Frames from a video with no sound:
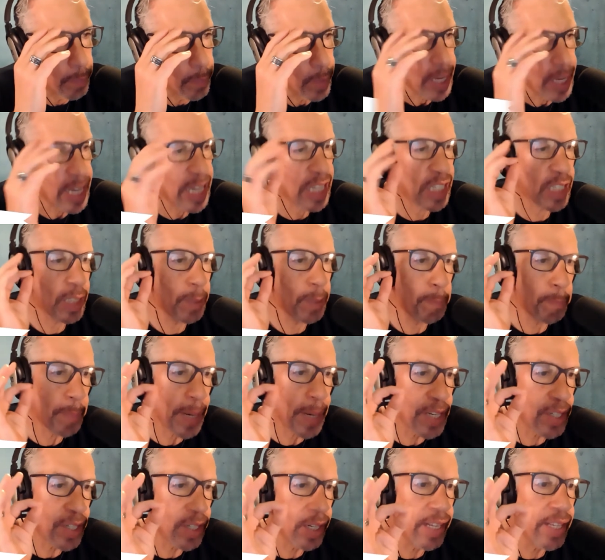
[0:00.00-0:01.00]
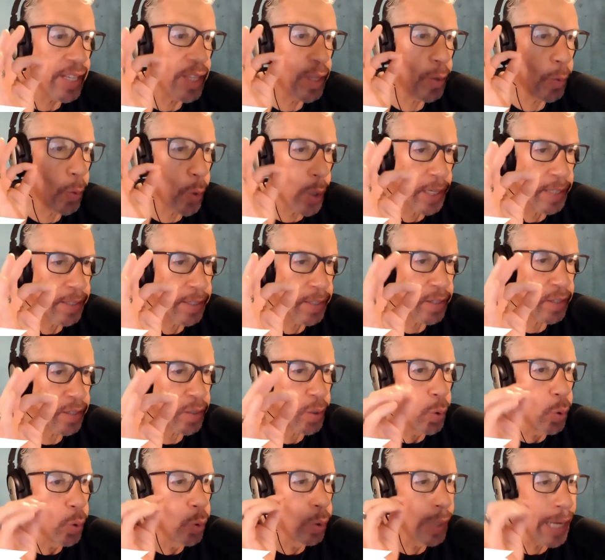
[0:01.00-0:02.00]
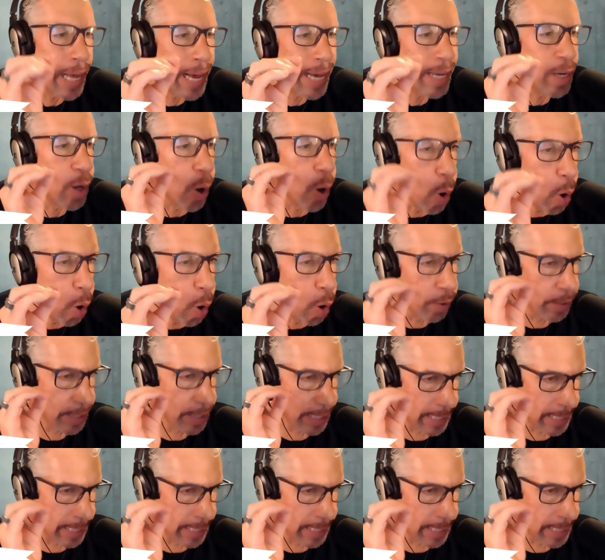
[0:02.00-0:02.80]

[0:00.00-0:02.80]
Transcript: Especially the ones who lie all the